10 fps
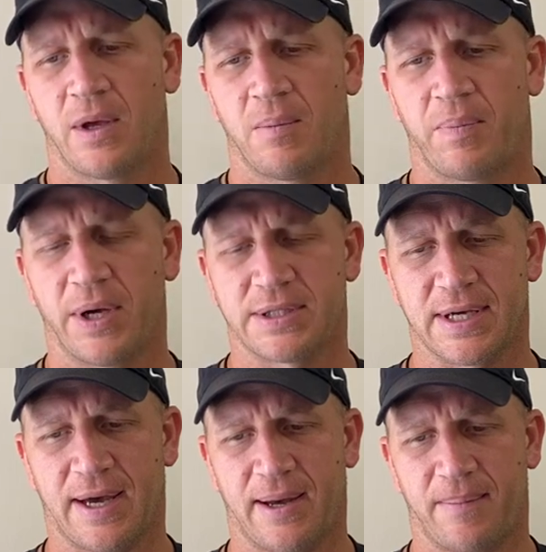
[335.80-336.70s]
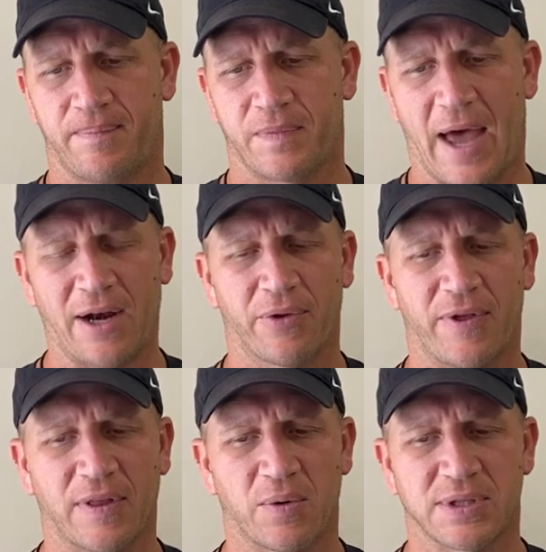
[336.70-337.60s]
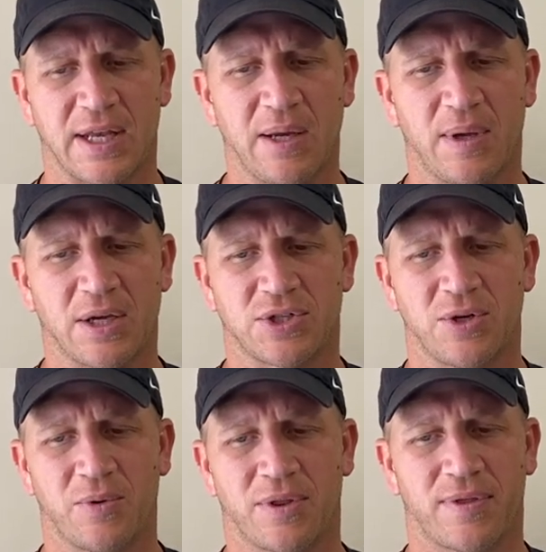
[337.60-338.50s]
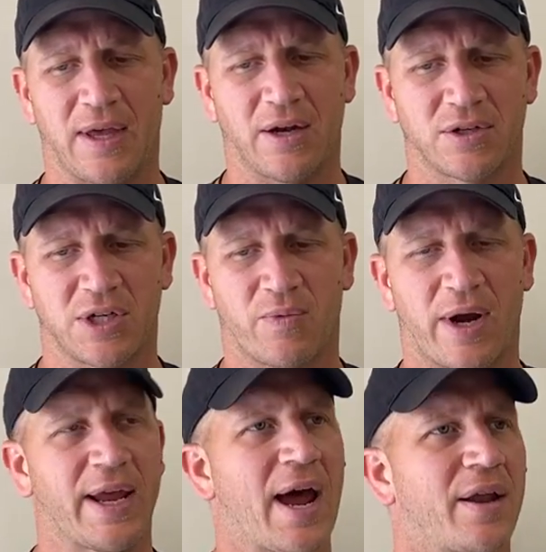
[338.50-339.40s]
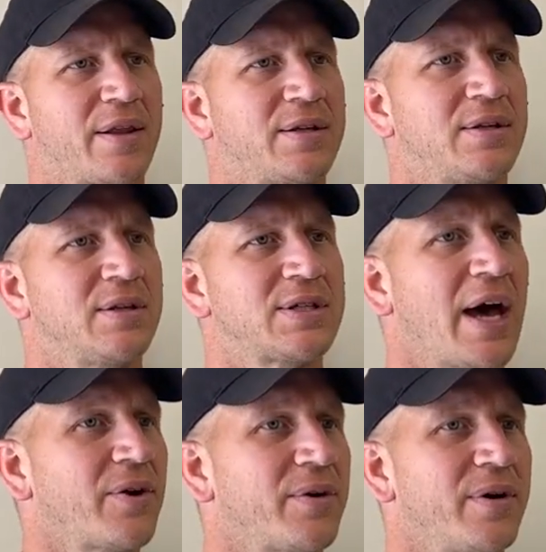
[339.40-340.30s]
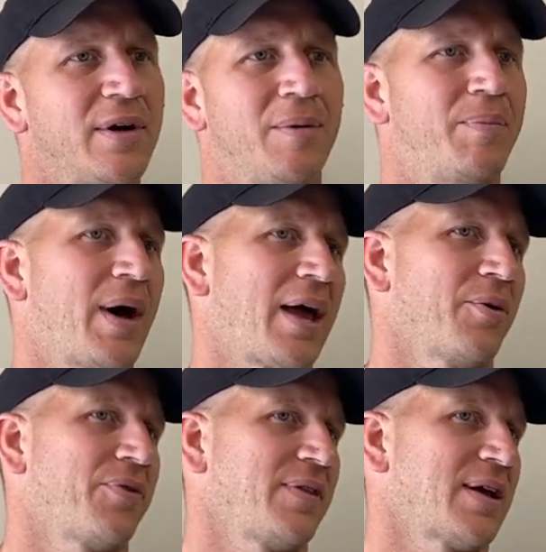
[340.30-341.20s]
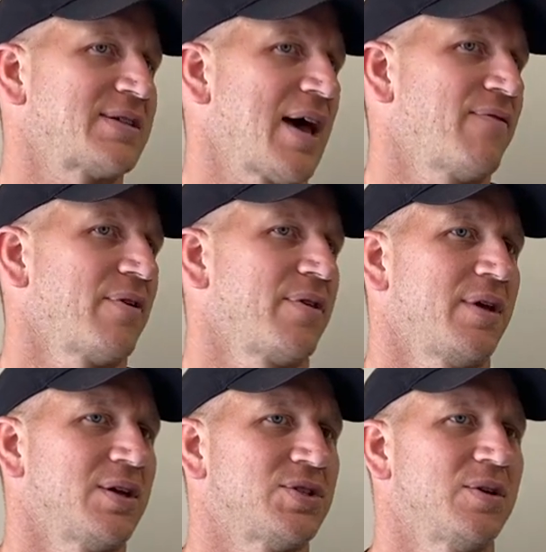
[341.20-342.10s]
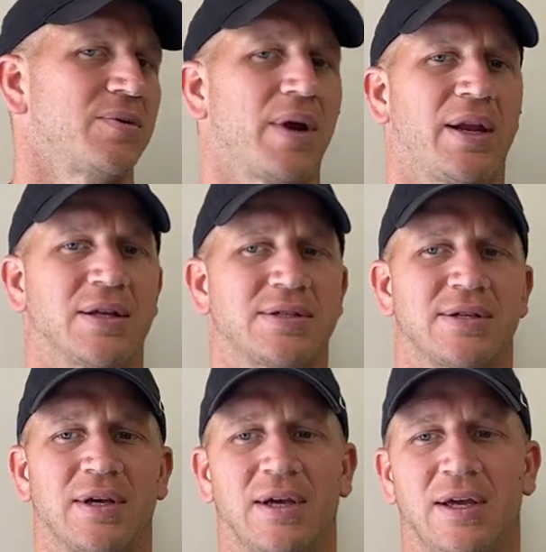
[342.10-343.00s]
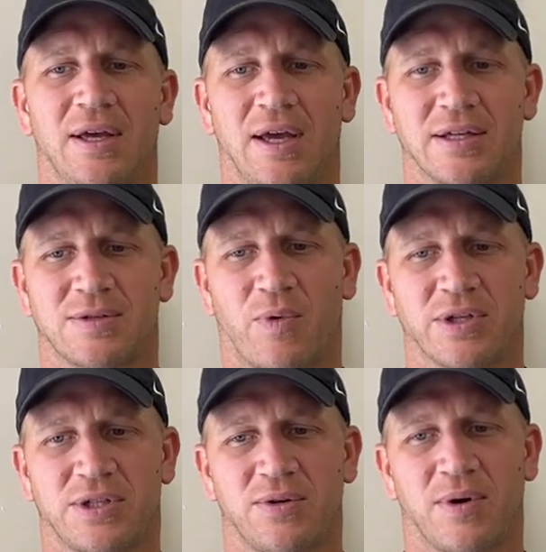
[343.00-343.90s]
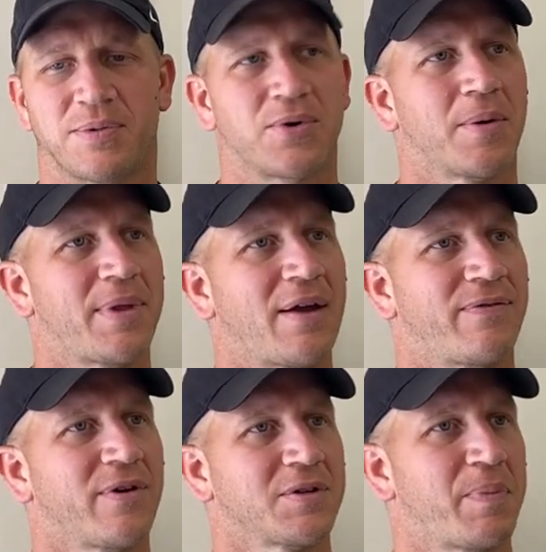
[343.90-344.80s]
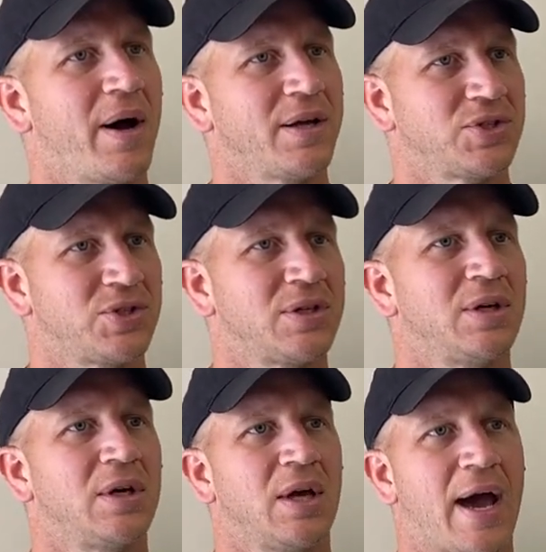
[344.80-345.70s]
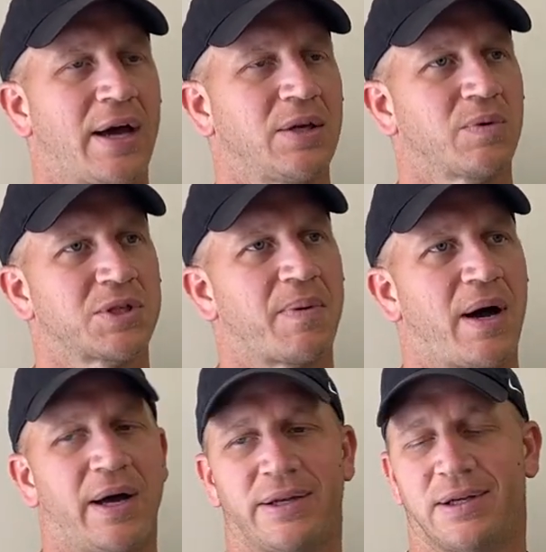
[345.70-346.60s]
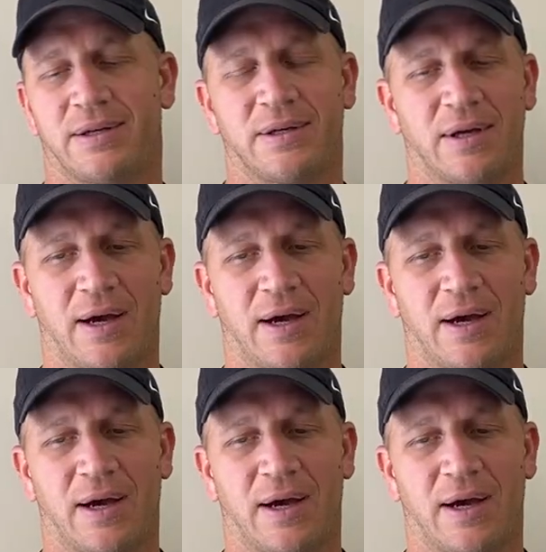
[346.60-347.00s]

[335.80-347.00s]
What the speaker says: But I don't think there was any issue with the energy running out of the tunnel, but I don't think that's ever the issue, right? It's once you absorb that first punch, how you respond. And